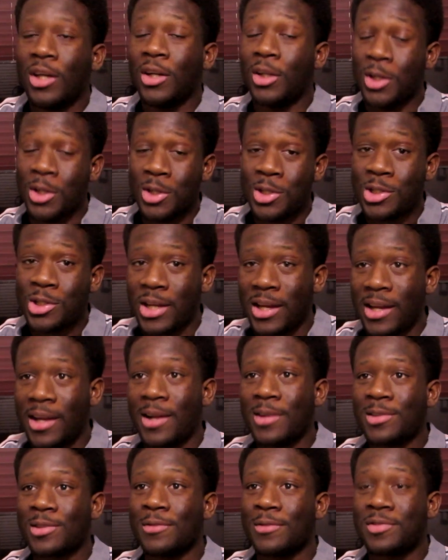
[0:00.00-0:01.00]
good
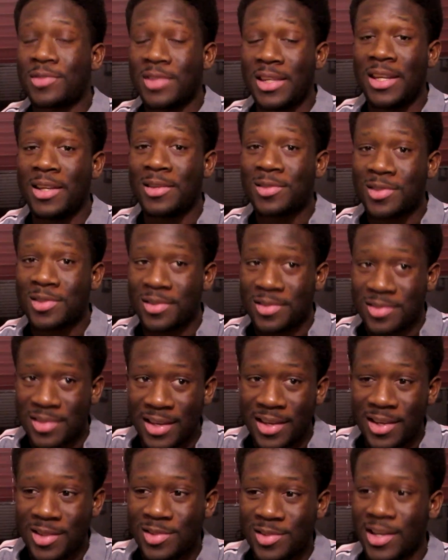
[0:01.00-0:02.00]
chance of seeing
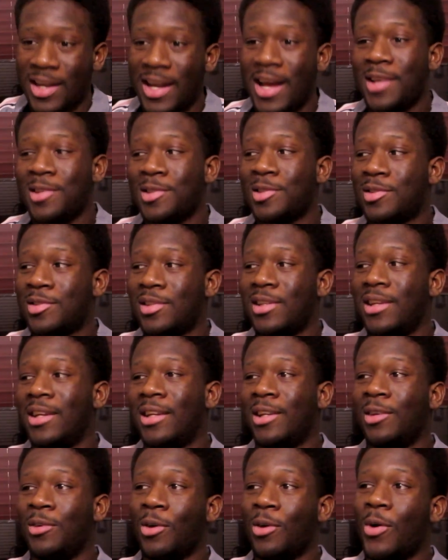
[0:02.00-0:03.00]
success. And I just think,
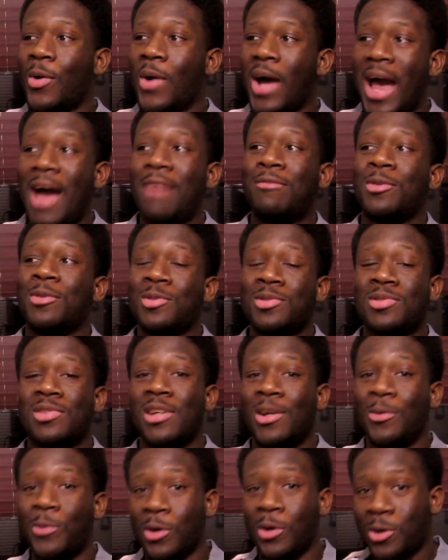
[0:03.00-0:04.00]
you know, after
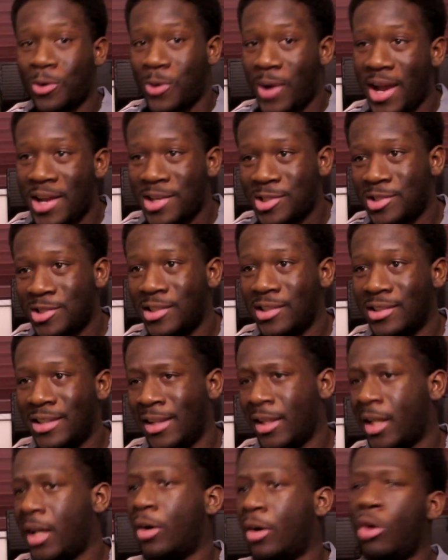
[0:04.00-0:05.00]
seeing what Crash did, they
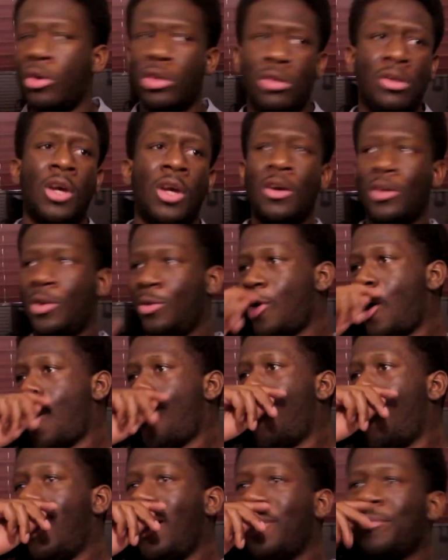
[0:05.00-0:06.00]
like, oh, you know
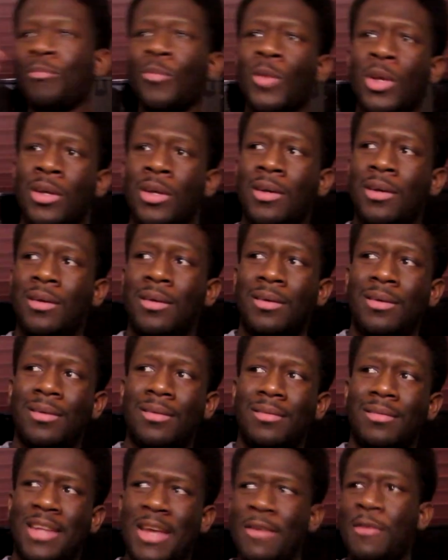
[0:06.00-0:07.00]
what?
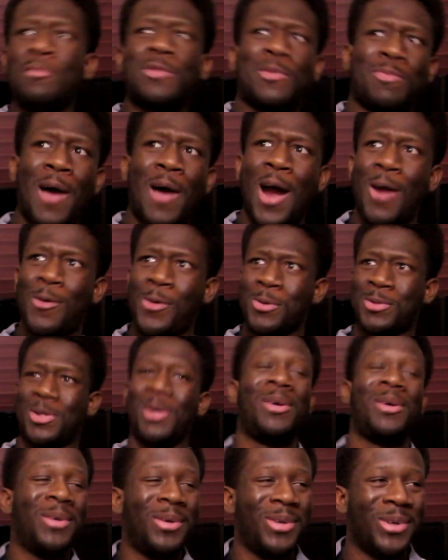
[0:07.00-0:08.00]
Give them Spyro
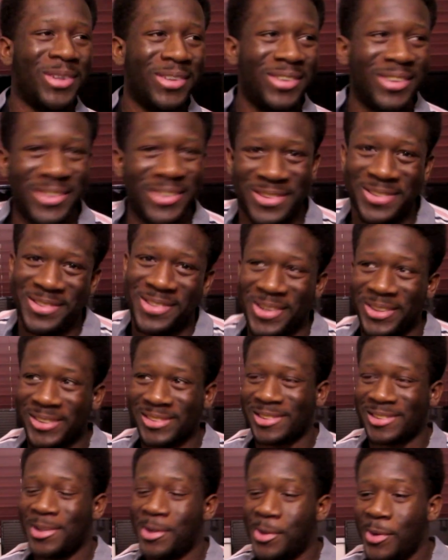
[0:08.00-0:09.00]
too. You know,
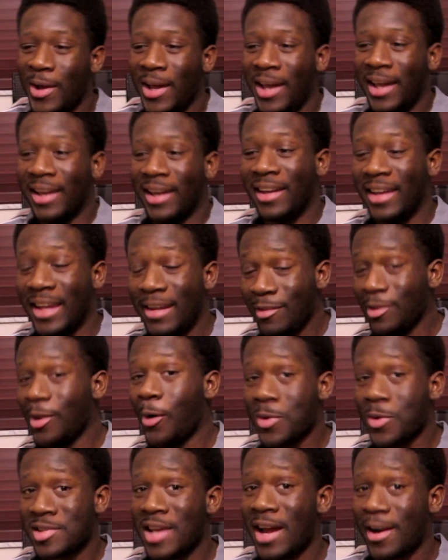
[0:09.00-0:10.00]
so even
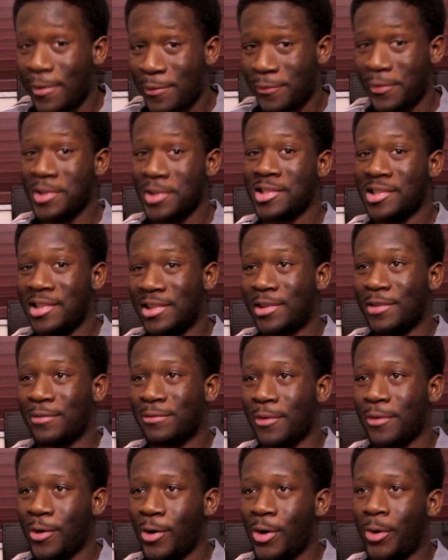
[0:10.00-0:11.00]
though it's not officially
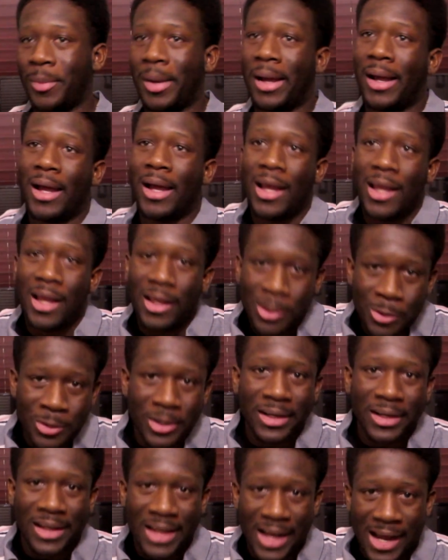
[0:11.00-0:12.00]
confirmed, you
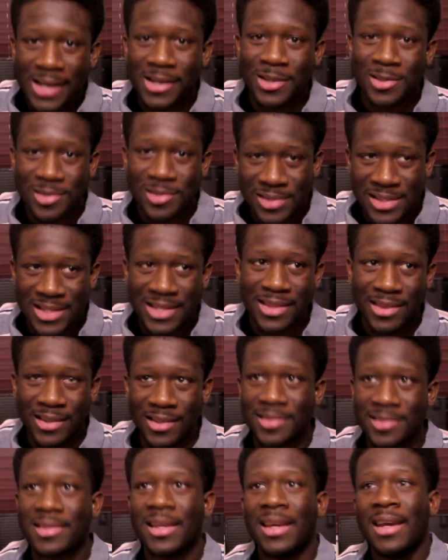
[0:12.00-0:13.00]
can kind of see
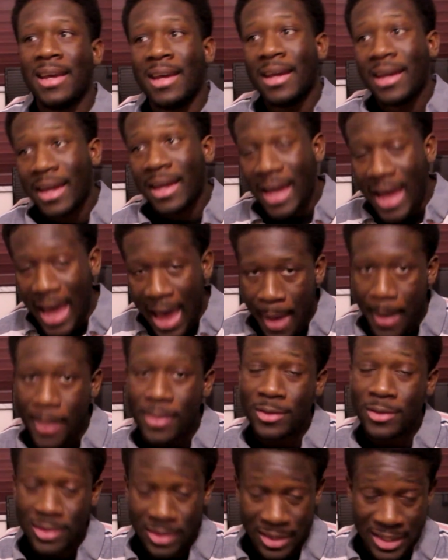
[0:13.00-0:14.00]
this
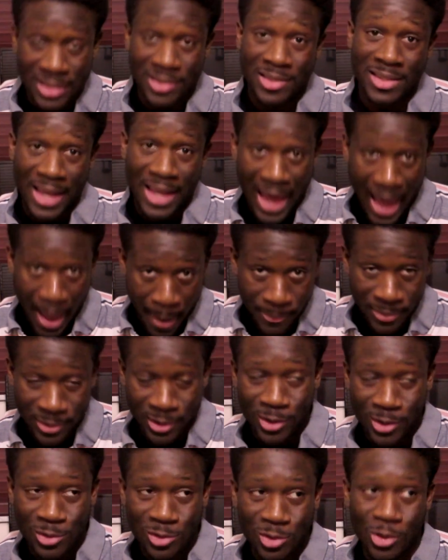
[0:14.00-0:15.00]

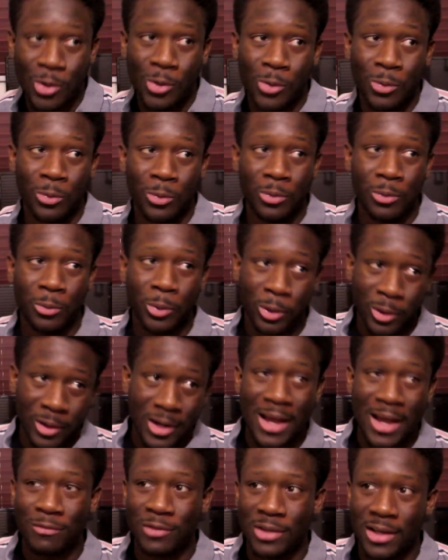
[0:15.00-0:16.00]
happening. So we're going
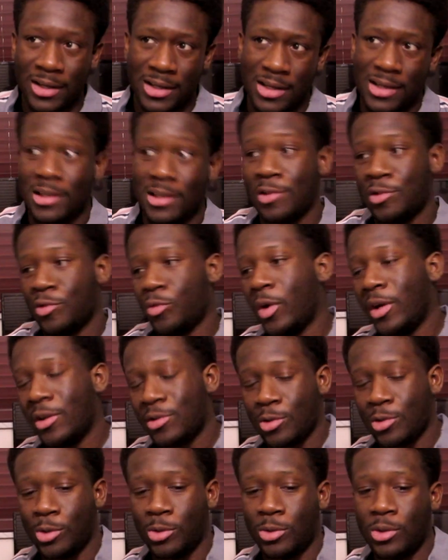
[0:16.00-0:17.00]
to have to, I guess, wait
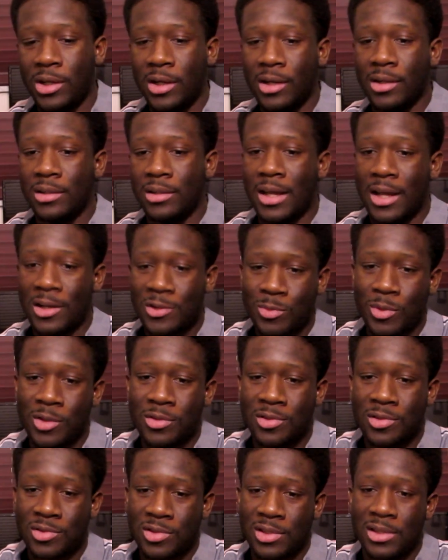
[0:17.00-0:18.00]
till next month
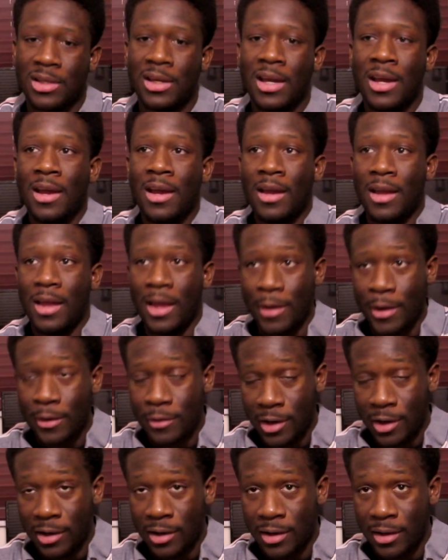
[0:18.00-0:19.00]
to see
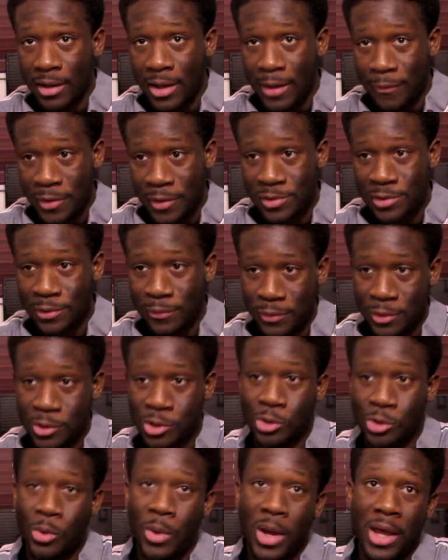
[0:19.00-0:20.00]
if it's
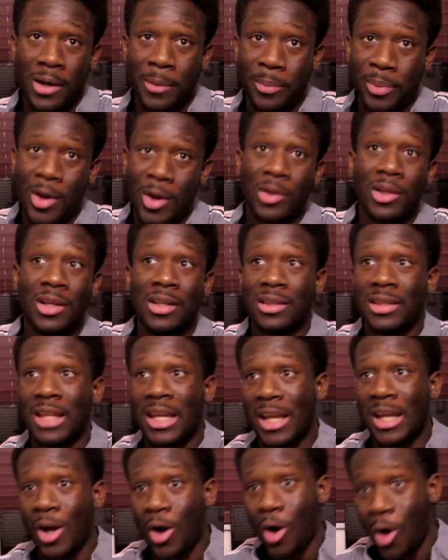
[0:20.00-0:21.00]
official. And apparently
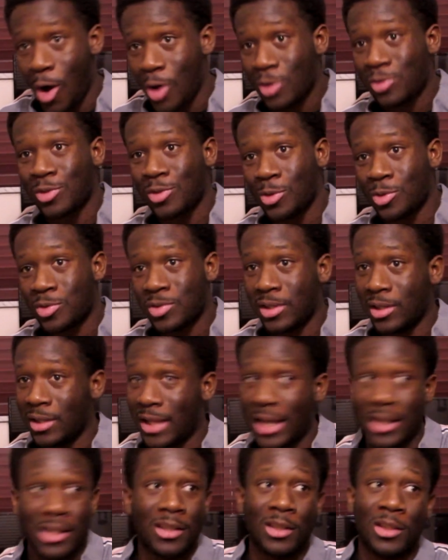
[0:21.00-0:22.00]
they also said,
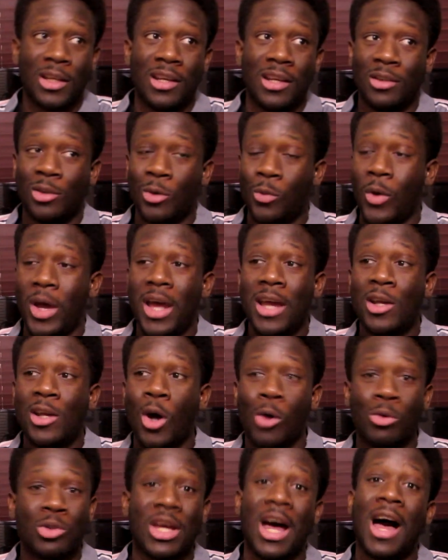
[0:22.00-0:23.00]
like, again, the way
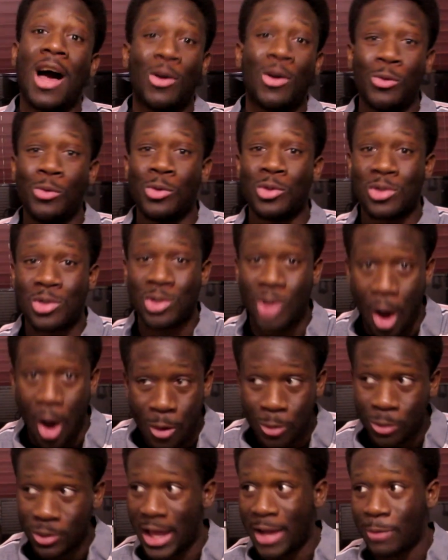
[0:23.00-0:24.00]
Kotaku was
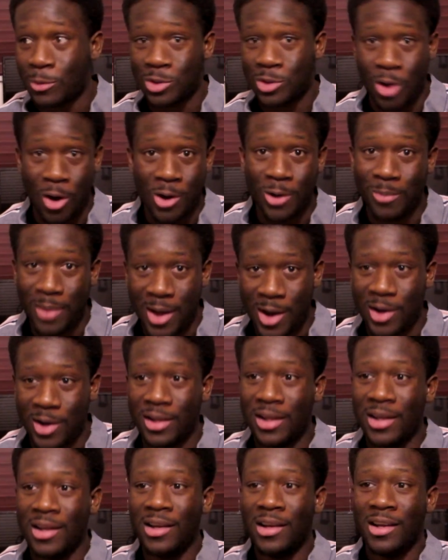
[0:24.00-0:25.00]
talking about
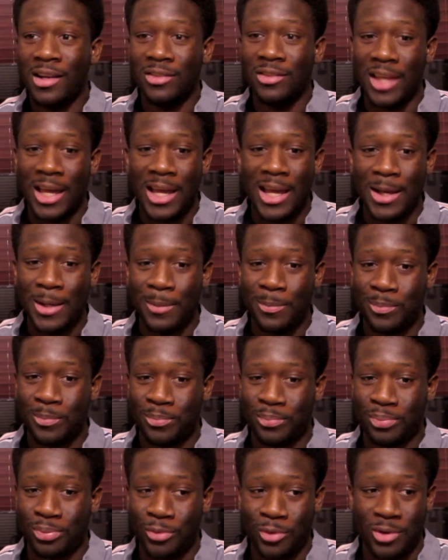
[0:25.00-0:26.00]
it, they
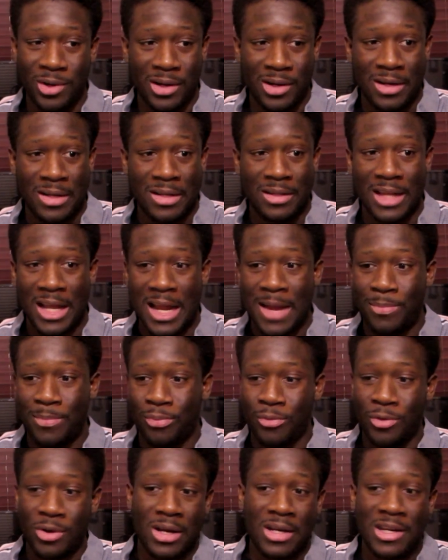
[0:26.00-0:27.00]

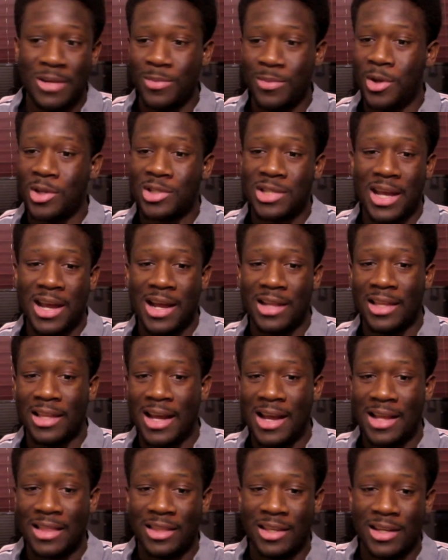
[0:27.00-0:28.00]
pretty much had
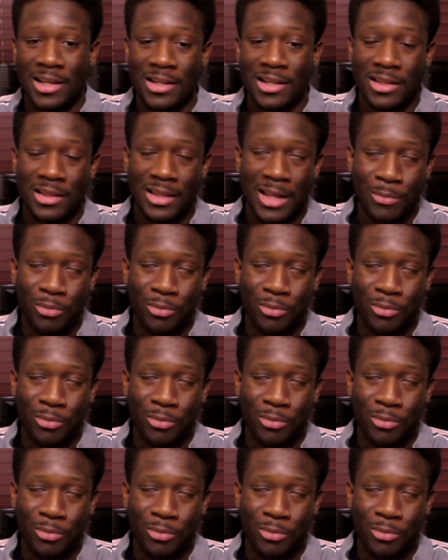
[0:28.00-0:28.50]
like the